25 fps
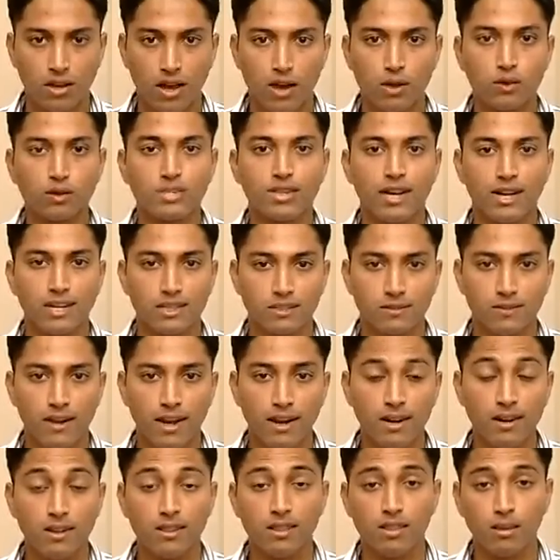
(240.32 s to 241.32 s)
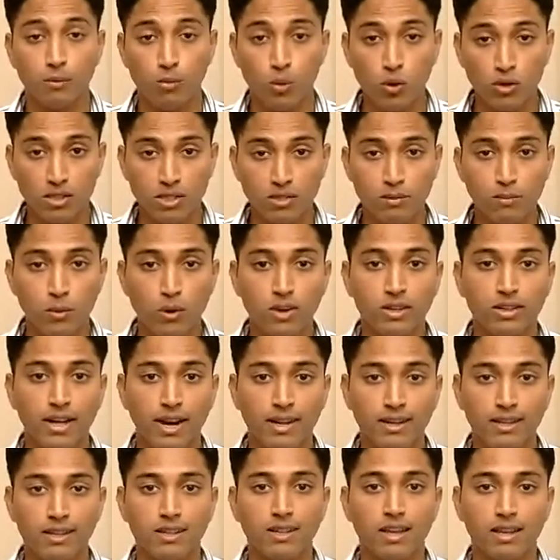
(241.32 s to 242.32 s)
Are you satisfied? The most important
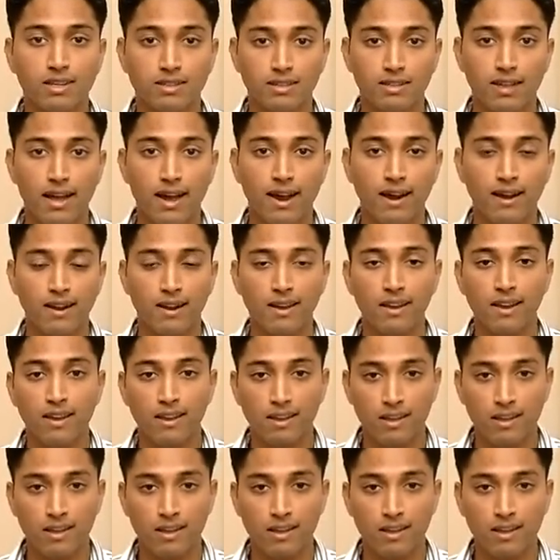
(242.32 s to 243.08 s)
criteria is that